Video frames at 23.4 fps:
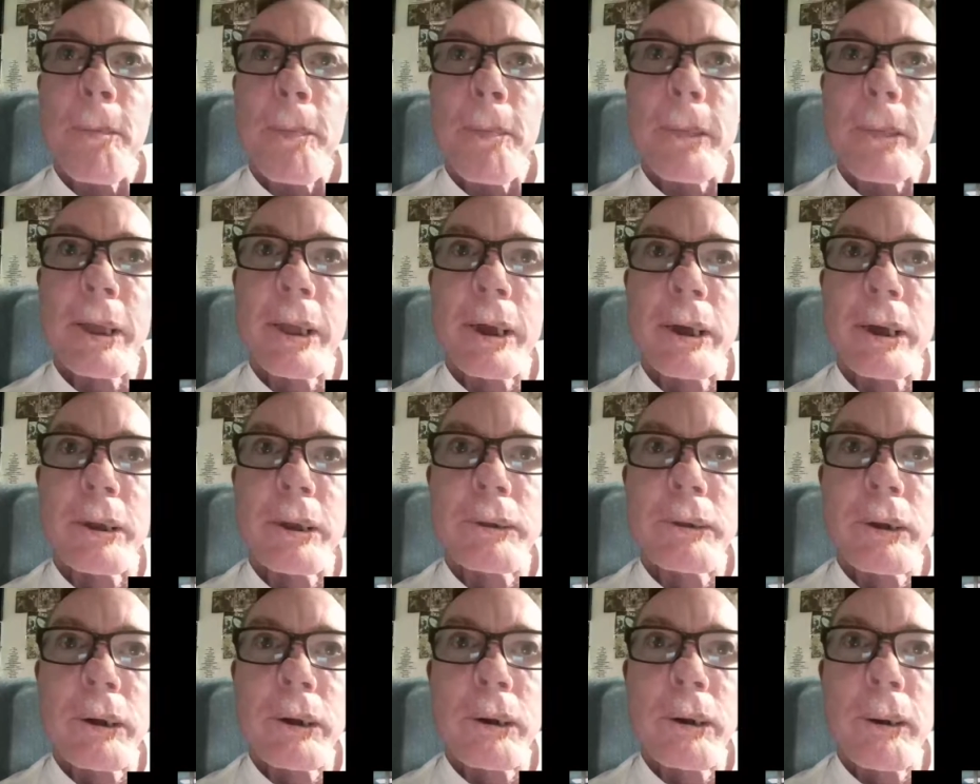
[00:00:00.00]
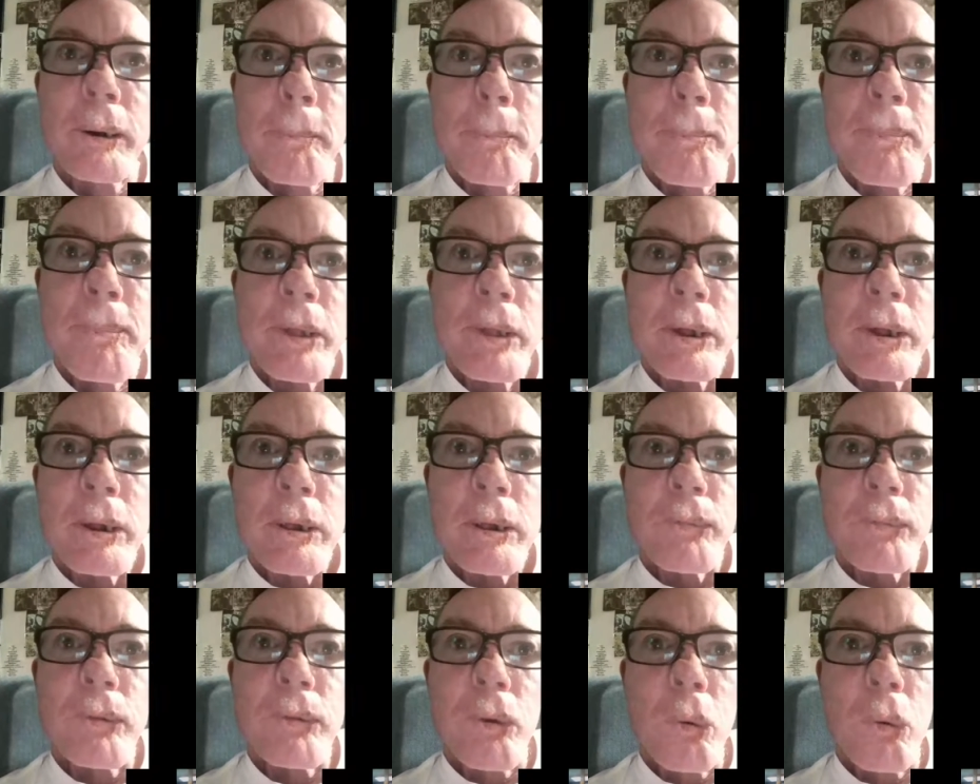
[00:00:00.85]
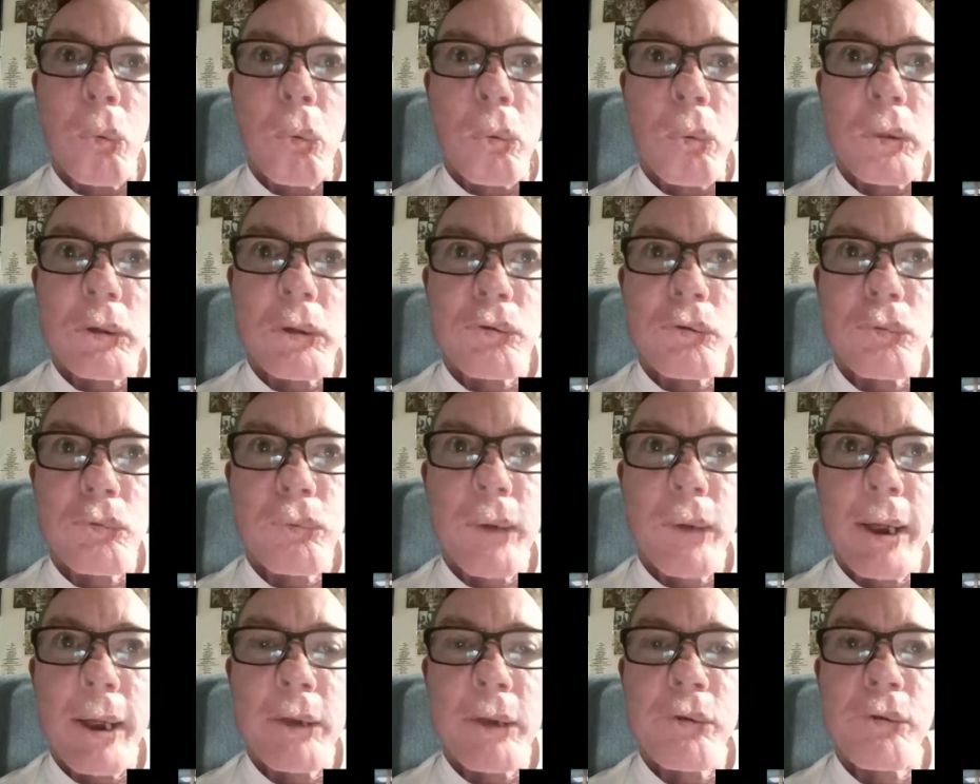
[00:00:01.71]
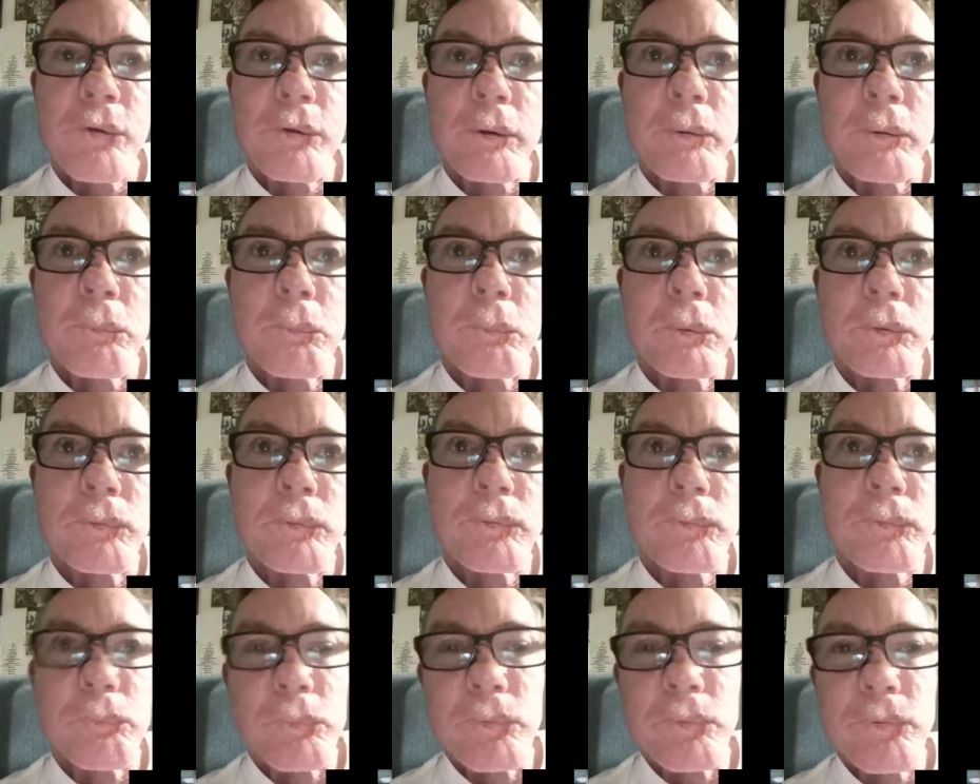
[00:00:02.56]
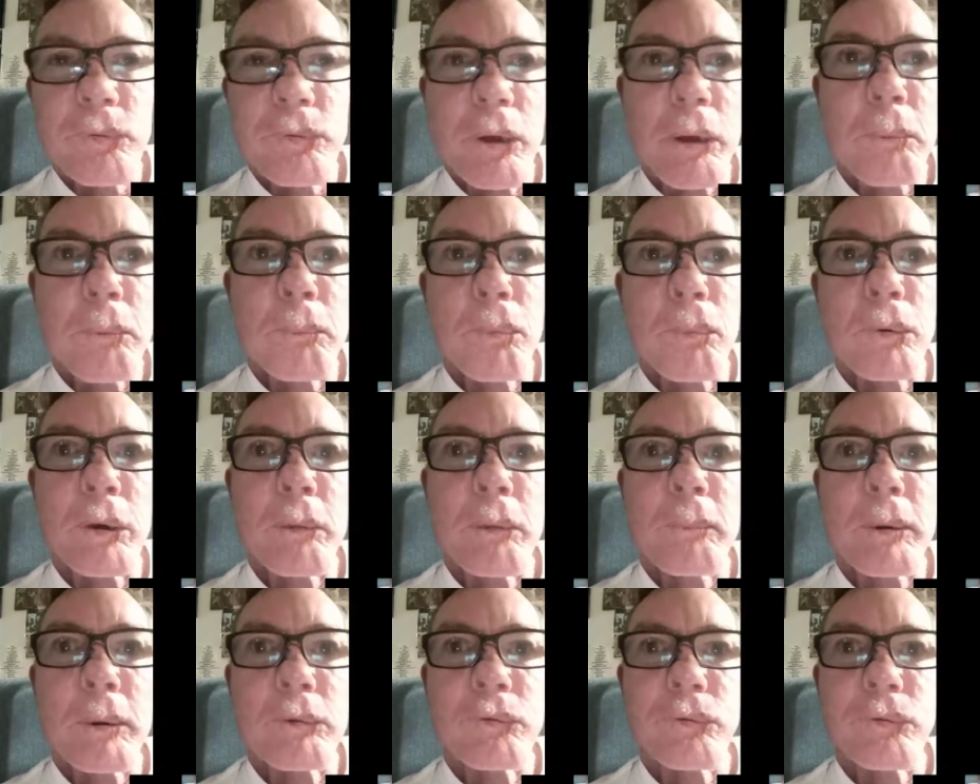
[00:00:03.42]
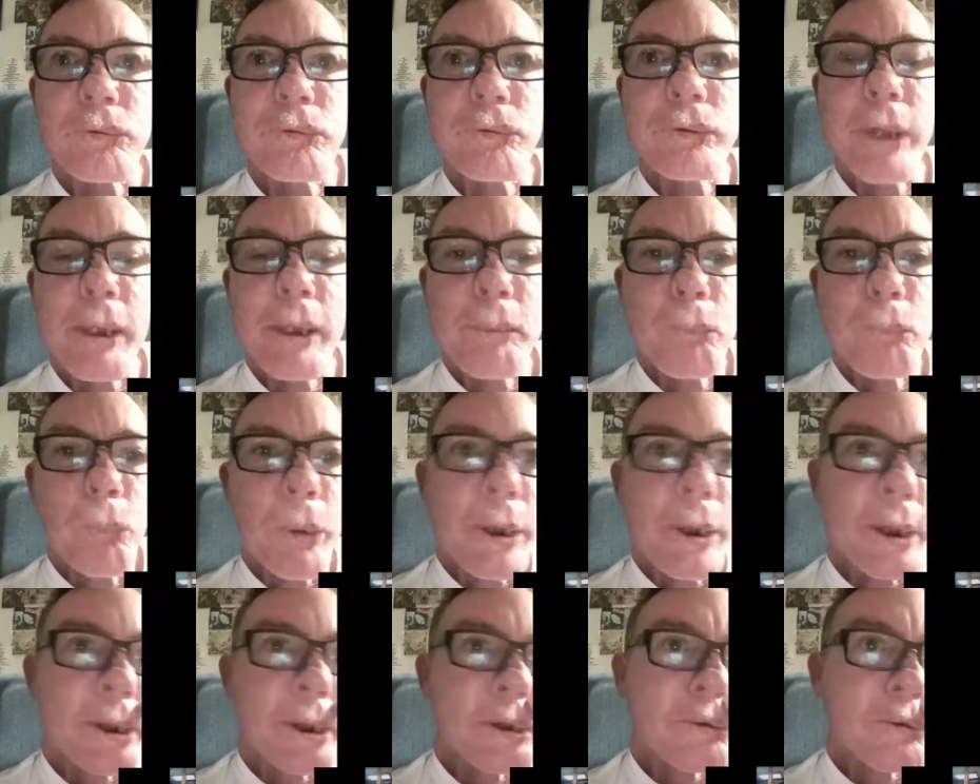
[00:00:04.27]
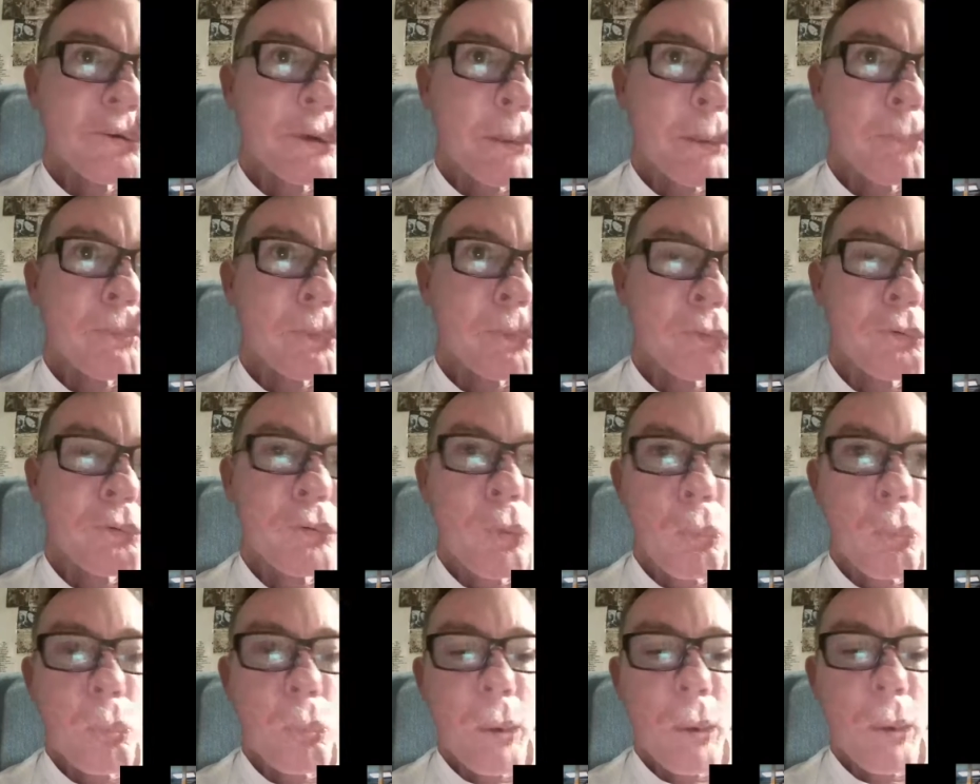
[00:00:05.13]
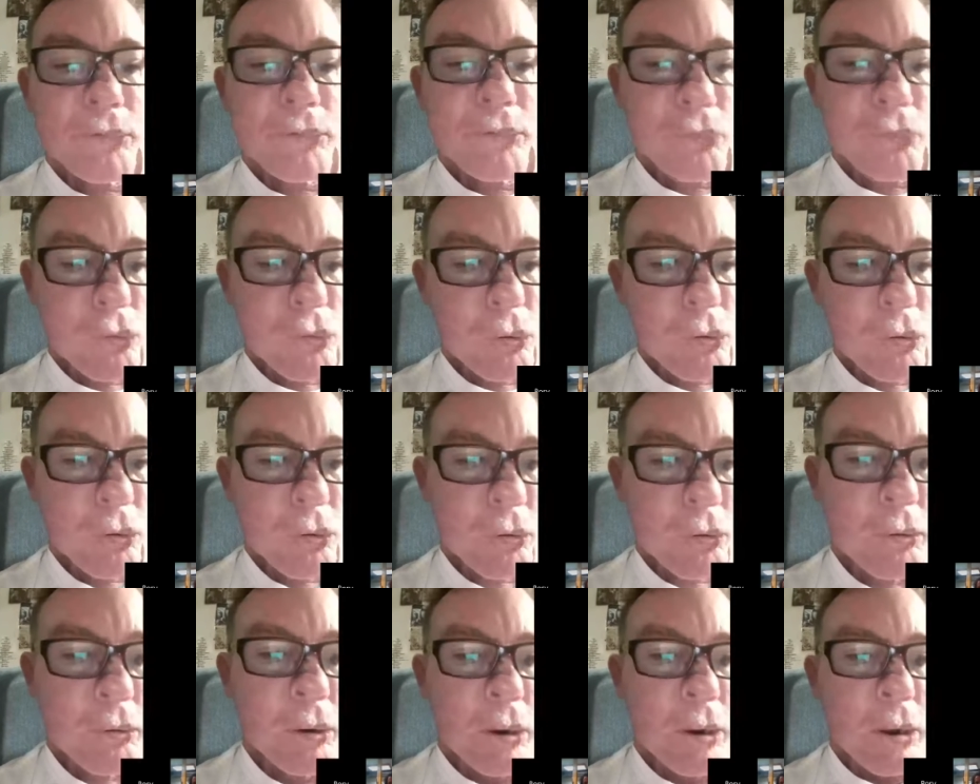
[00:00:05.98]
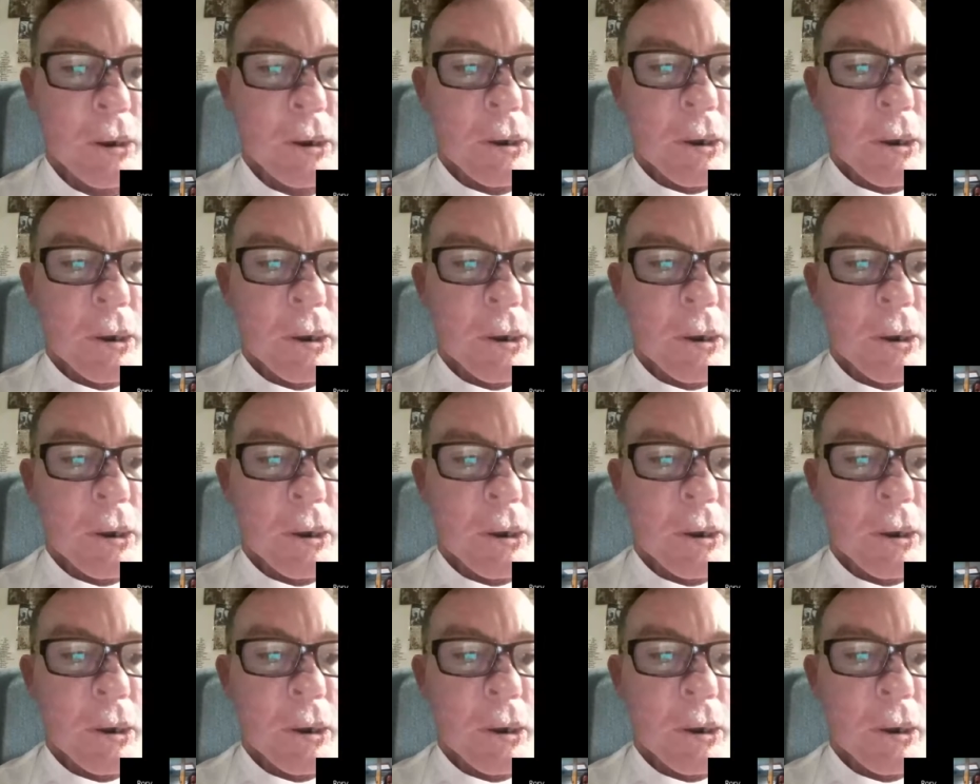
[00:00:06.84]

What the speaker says: and the whole extraction was done pretty much the same way, except there's no rice cooker.